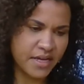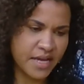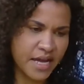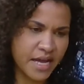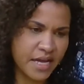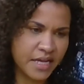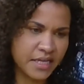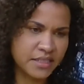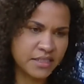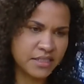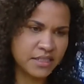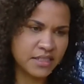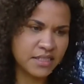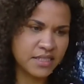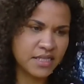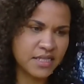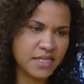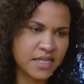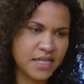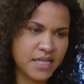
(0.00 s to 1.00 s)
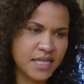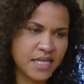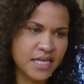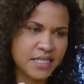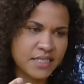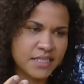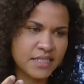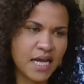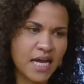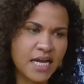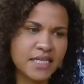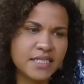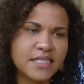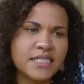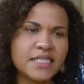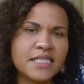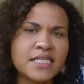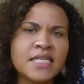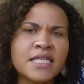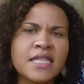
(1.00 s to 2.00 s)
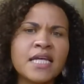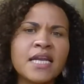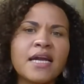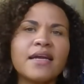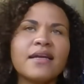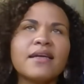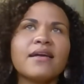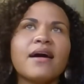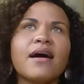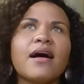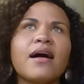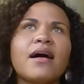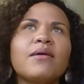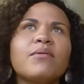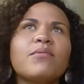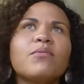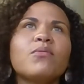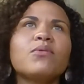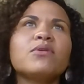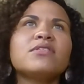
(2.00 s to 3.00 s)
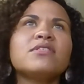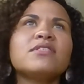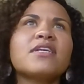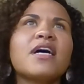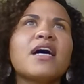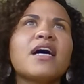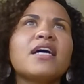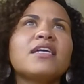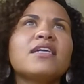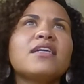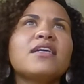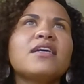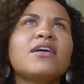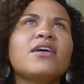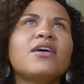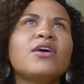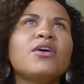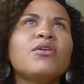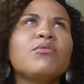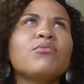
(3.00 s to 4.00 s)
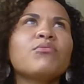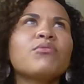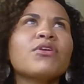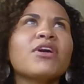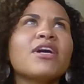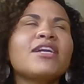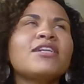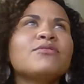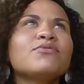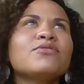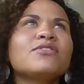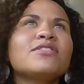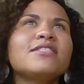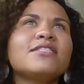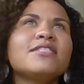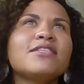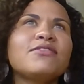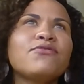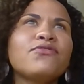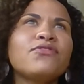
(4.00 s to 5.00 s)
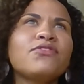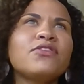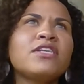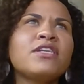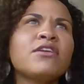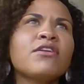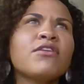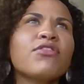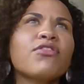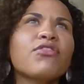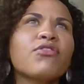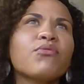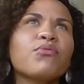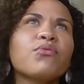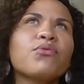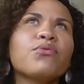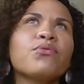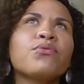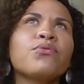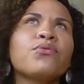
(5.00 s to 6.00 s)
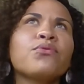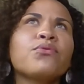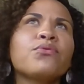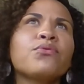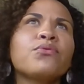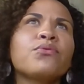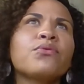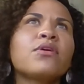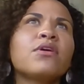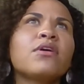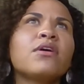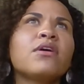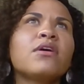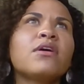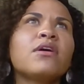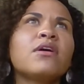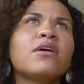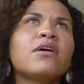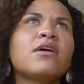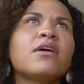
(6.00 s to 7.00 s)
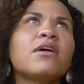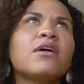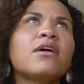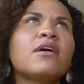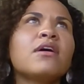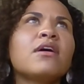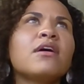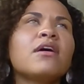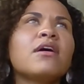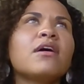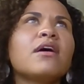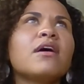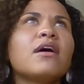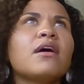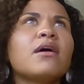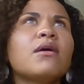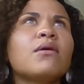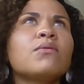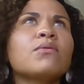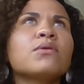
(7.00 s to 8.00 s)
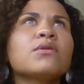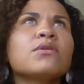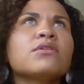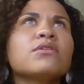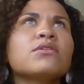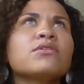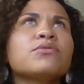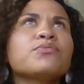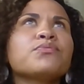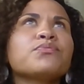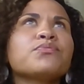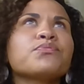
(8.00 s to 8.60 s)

And this idea that I got was that we're kind of sifting through our